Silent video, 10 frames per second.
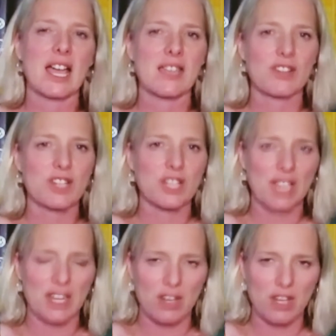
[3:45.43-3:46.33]
there's a
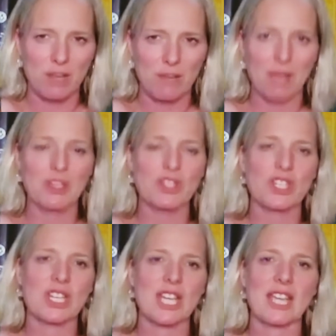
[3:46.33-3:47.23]
letter he published
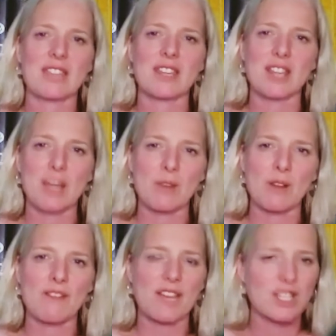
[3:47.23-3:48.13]
today that a number
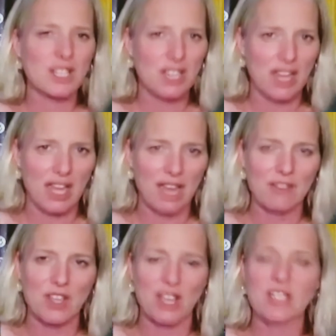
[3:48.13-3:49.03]
of us have
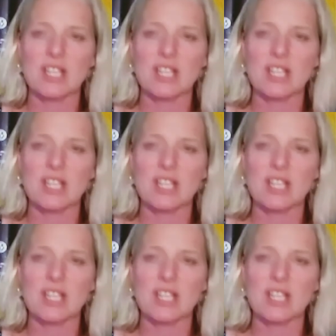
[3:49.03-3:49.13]
signed.